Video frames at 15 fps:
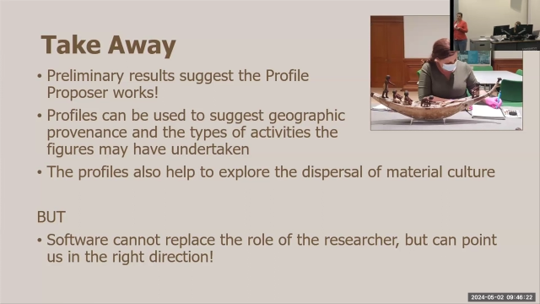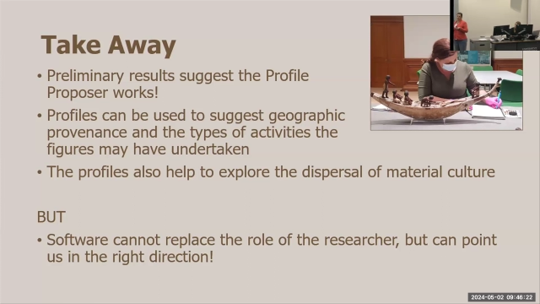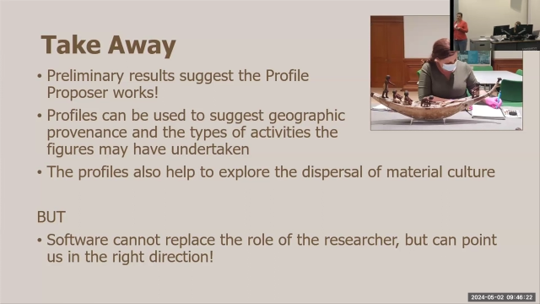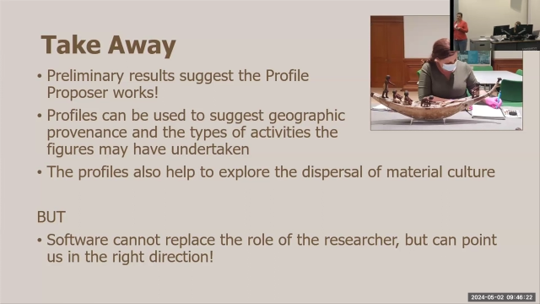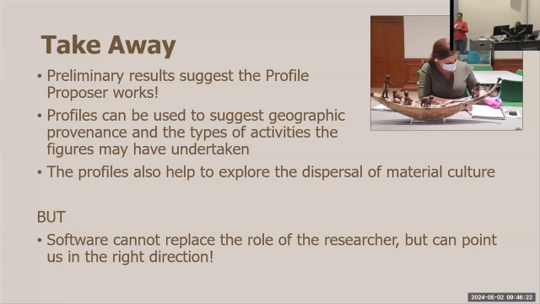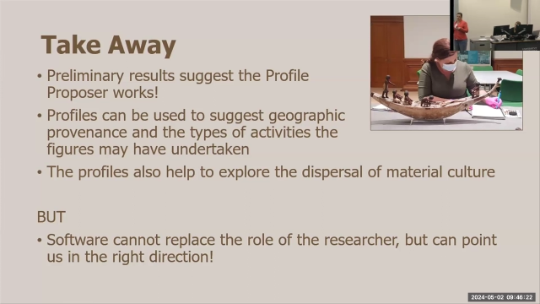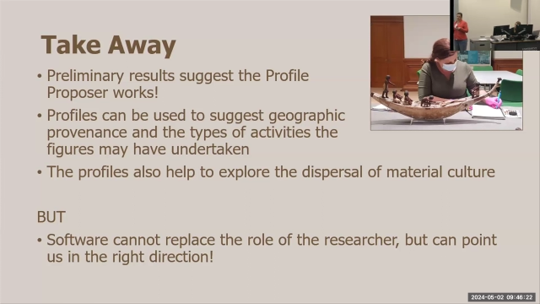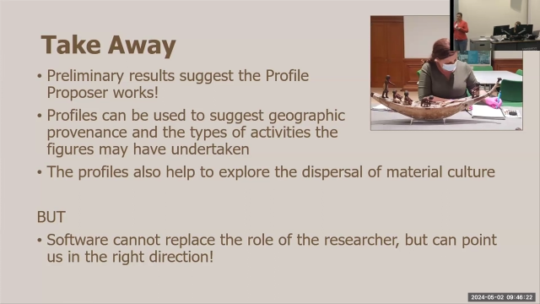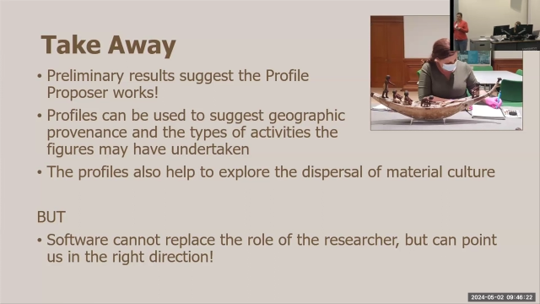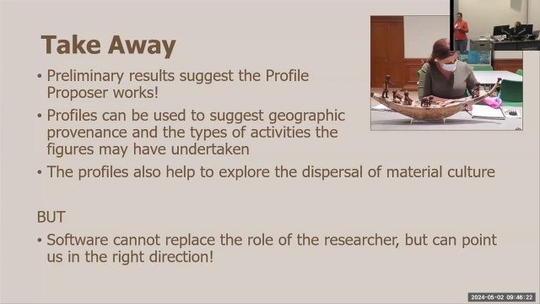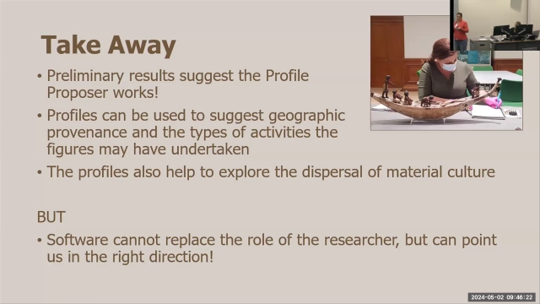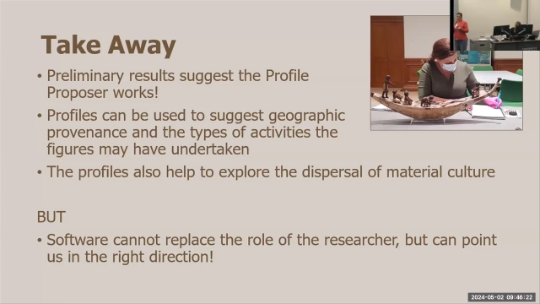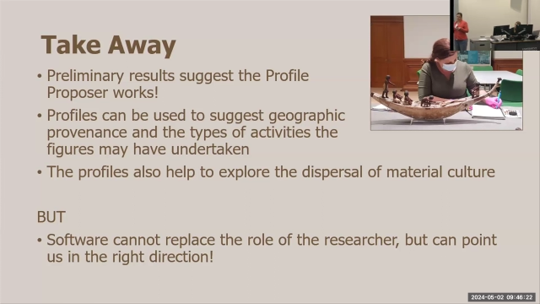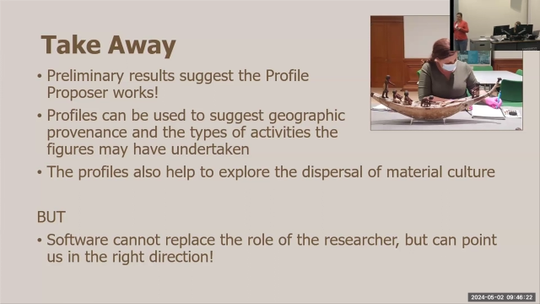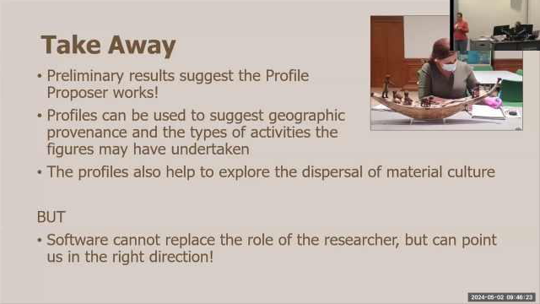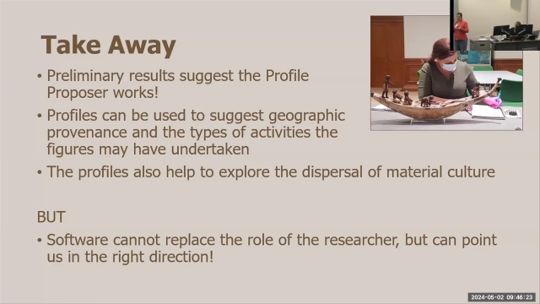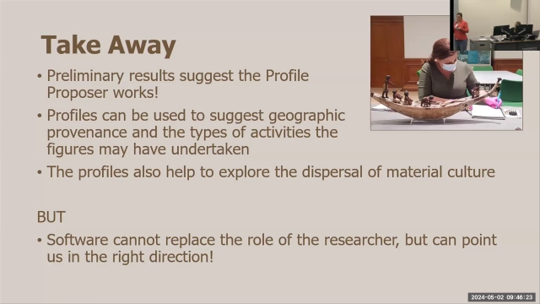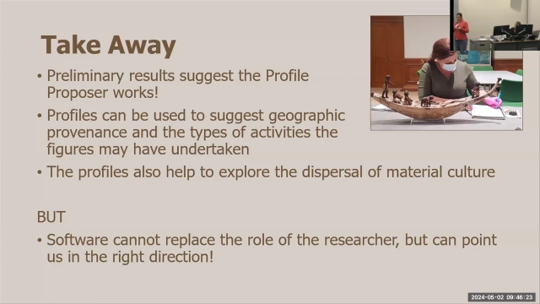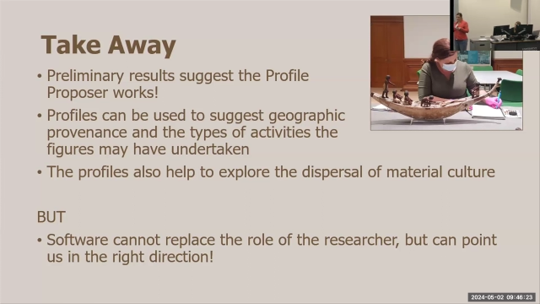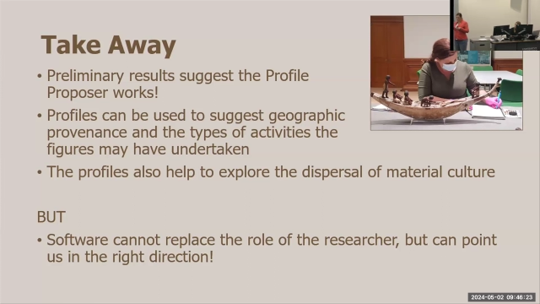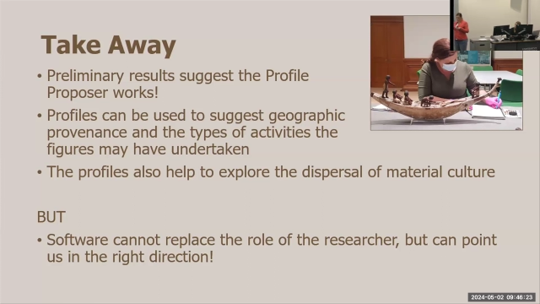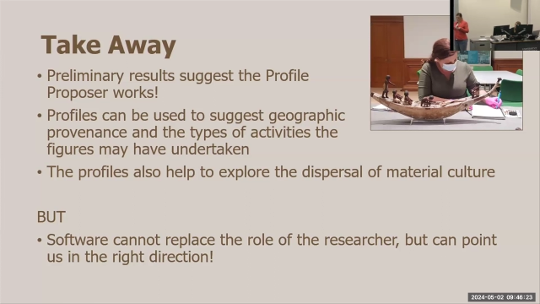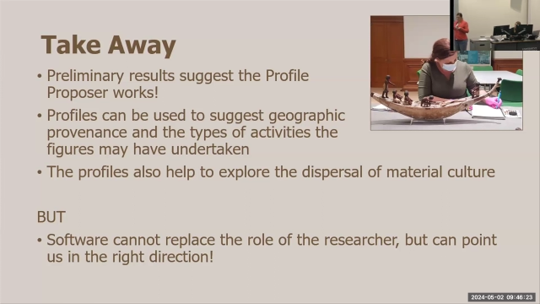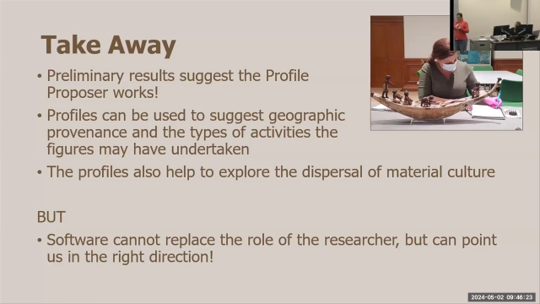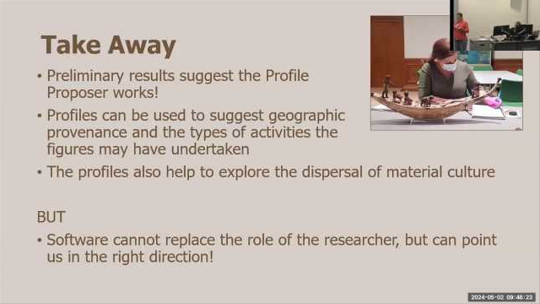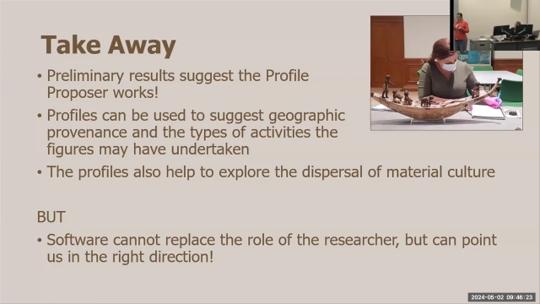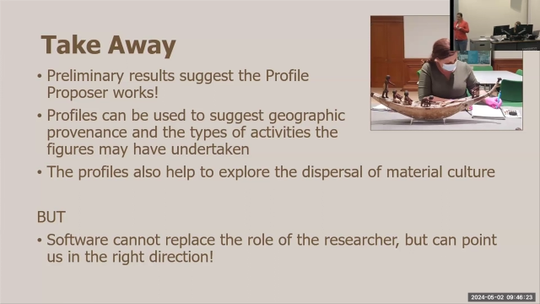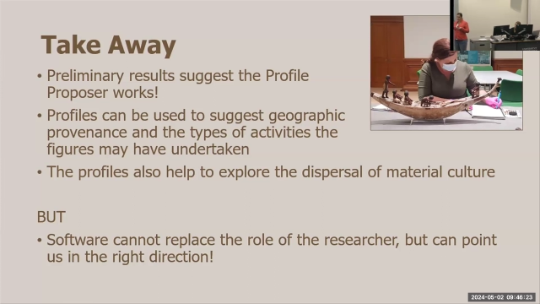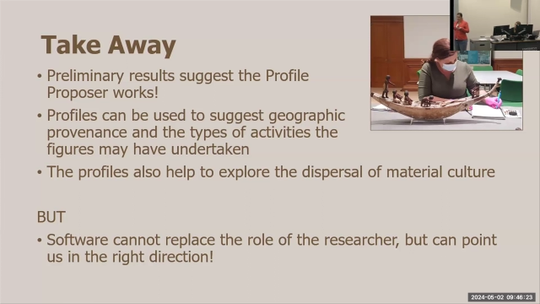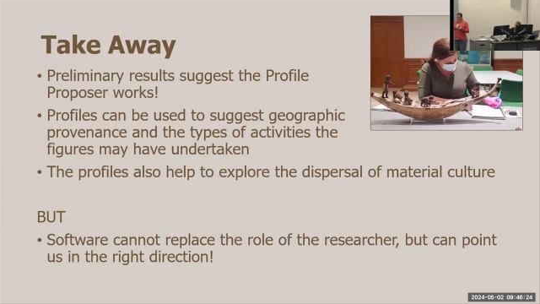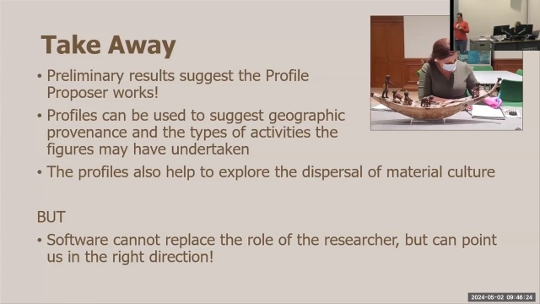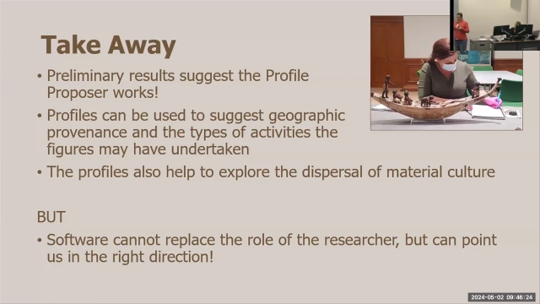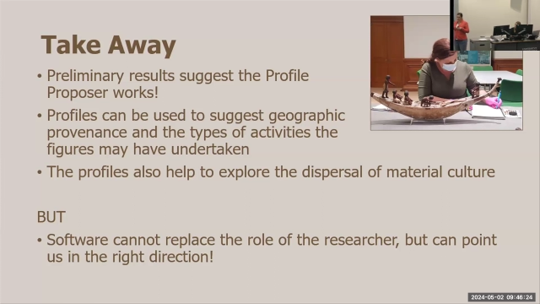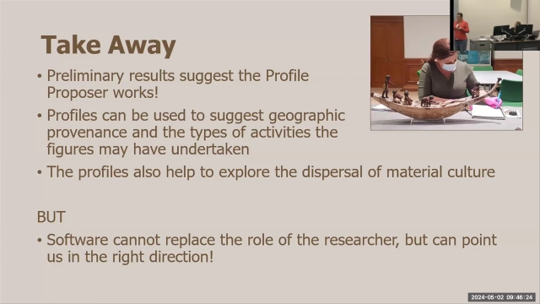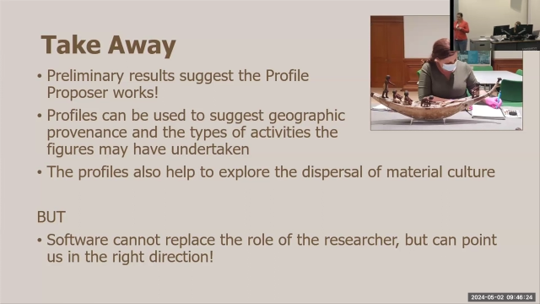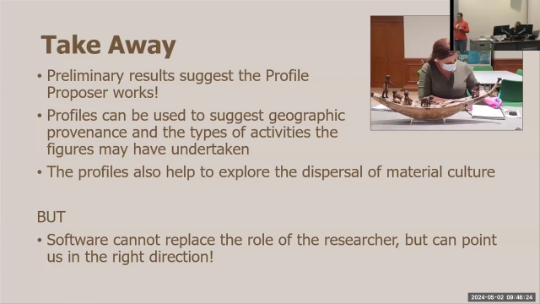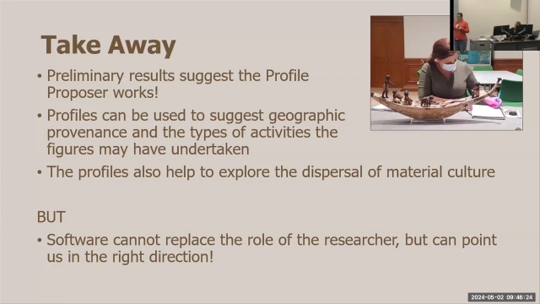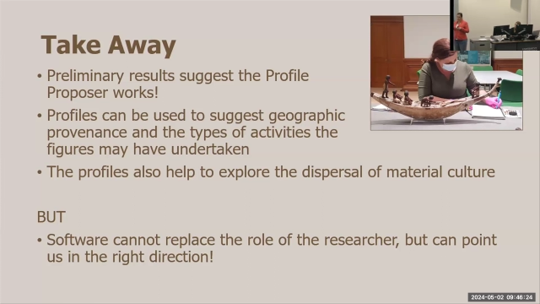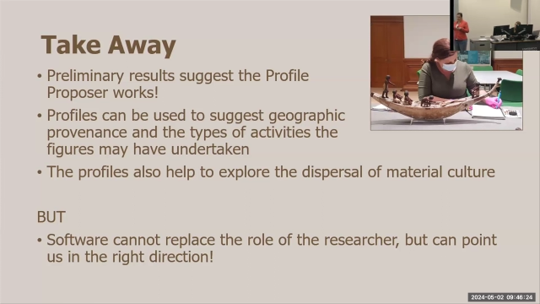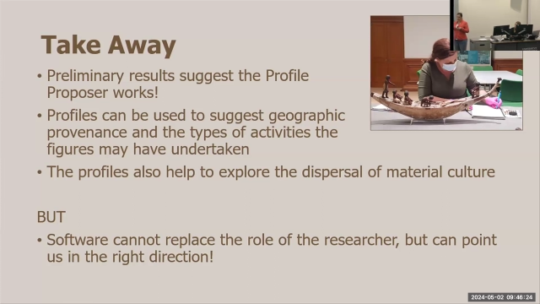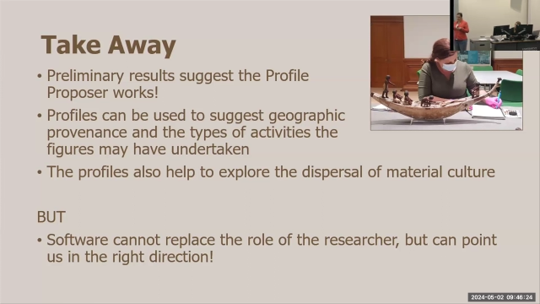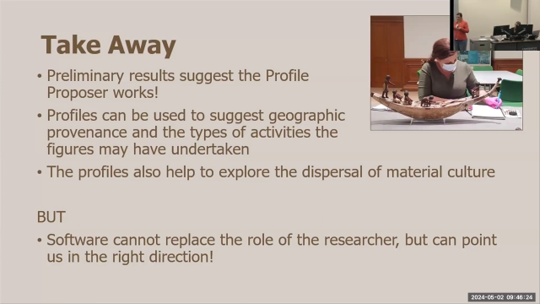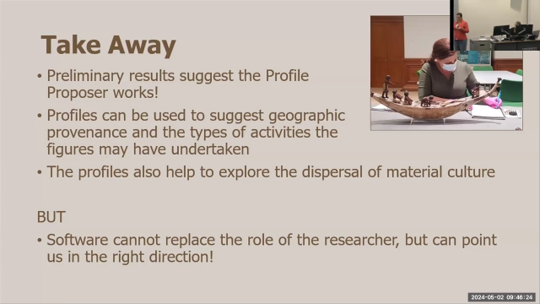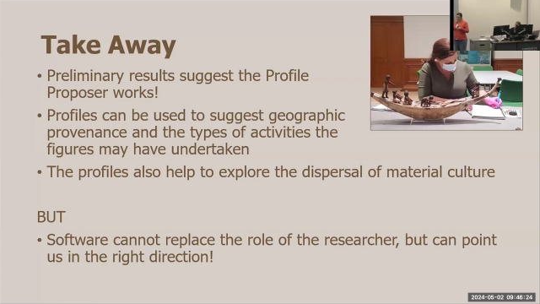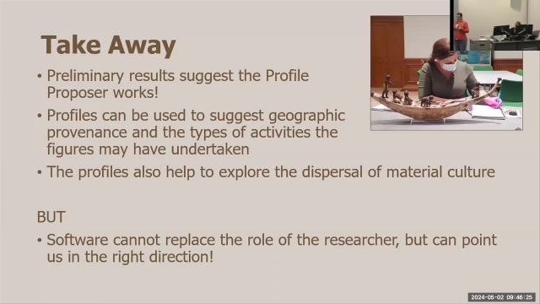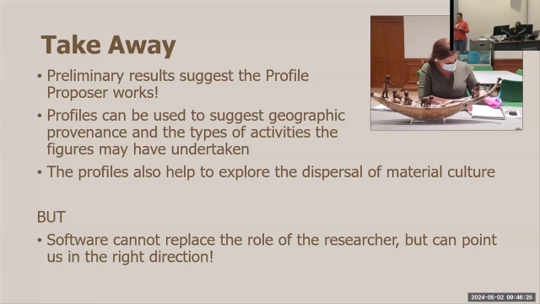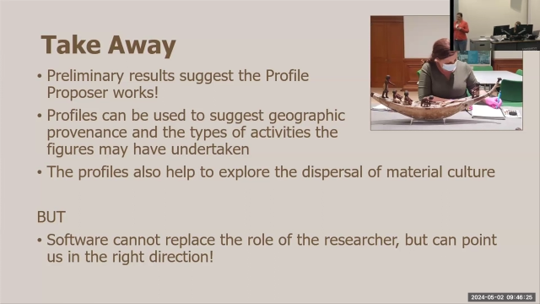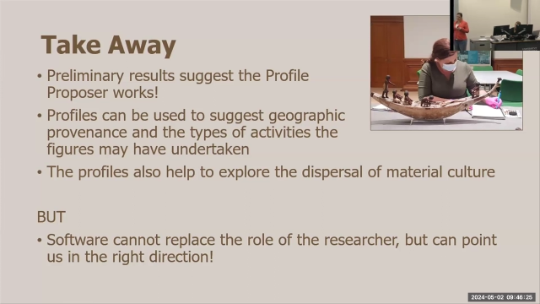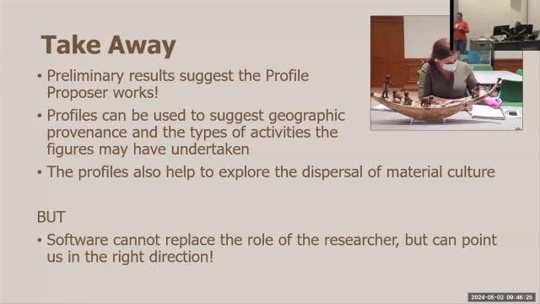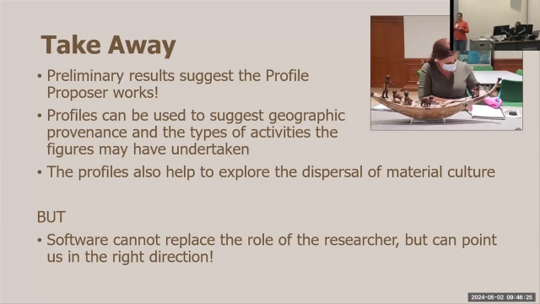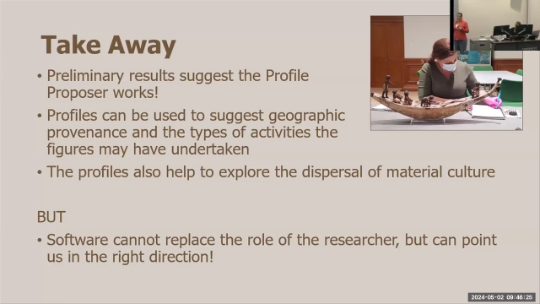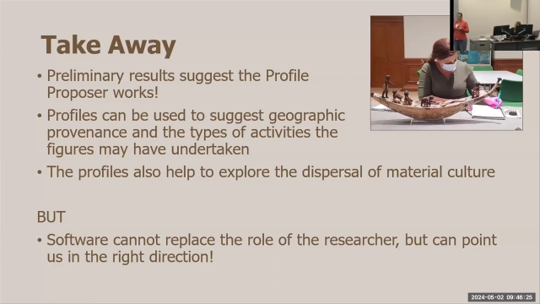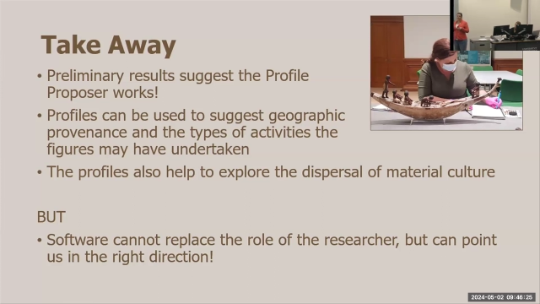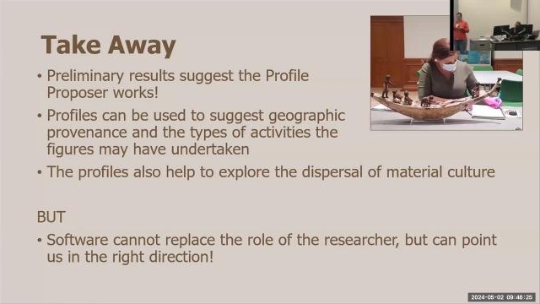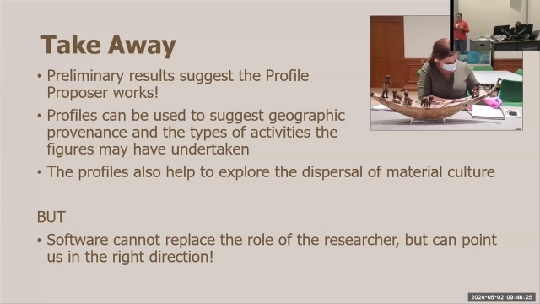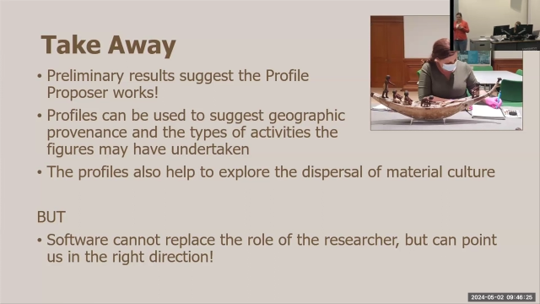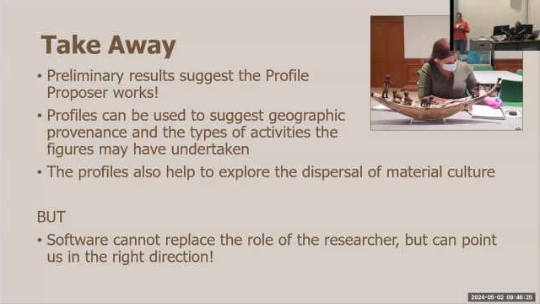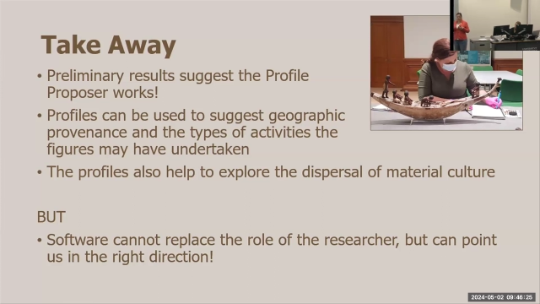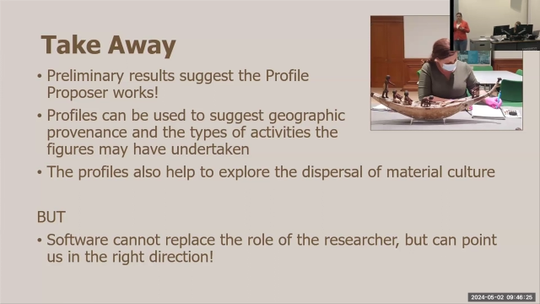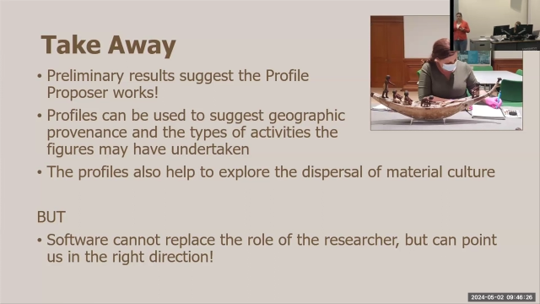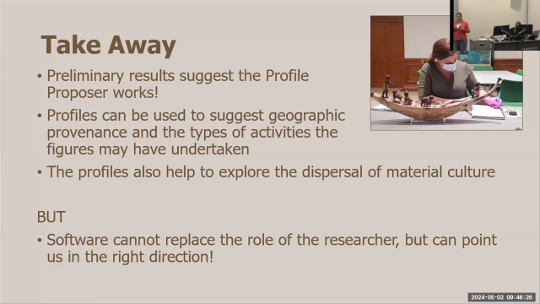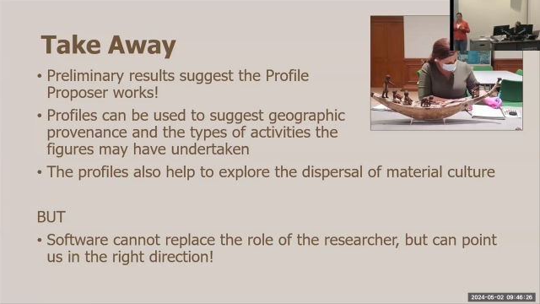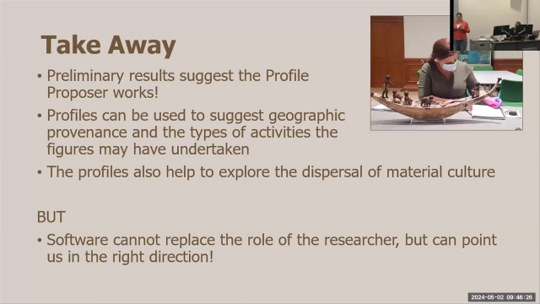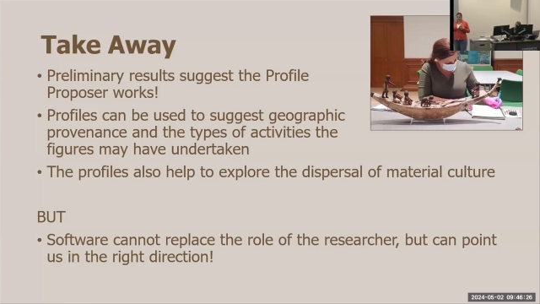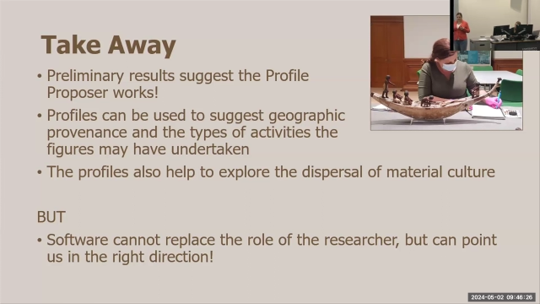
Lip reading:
[unreadable: no face in view]